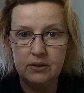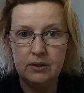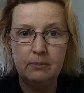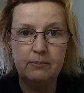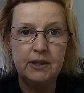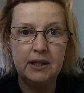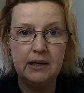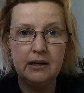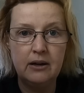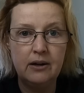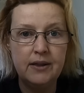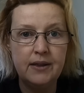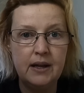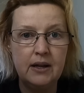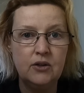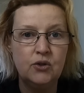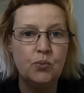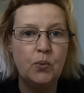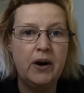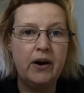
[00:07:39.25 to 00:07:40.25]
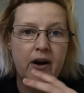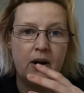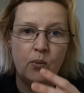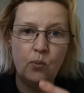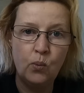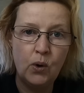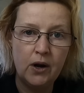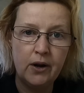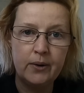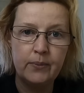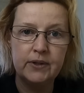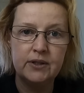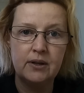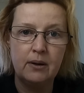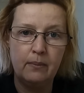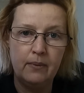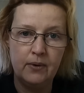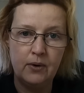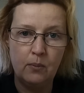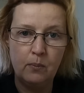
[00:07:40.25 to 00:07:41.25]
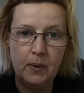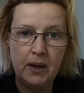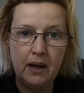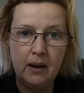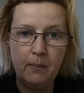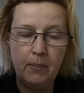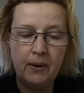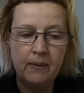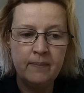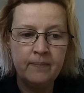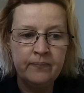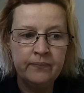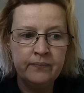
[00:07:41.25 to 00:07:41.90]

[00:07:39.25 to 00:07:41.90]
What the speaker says: something like this, where I can work with someone on PIP.